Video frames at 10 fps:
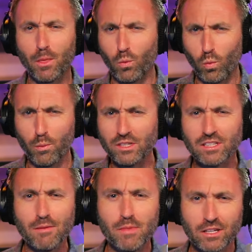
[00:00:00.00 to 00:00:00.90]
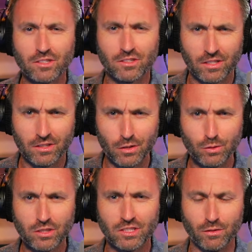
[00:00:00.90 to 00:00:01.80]
when we say mixed
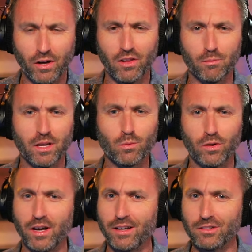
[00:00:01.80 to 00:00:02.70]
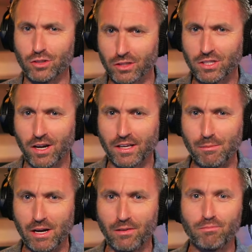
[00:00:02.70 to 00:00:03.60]
use development, we're not just talking
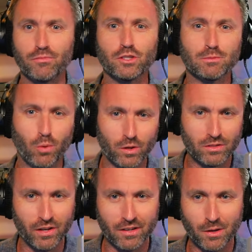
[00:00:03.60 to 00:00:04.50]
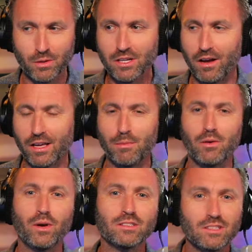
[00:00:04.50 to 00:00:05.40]
about the sports venue. We're talking
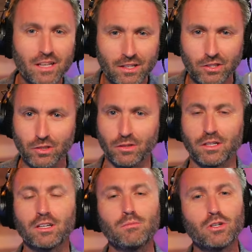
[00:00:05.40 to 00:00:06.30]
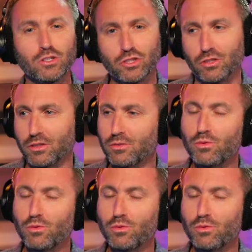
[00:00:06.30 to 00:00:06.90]
about residential and commercial and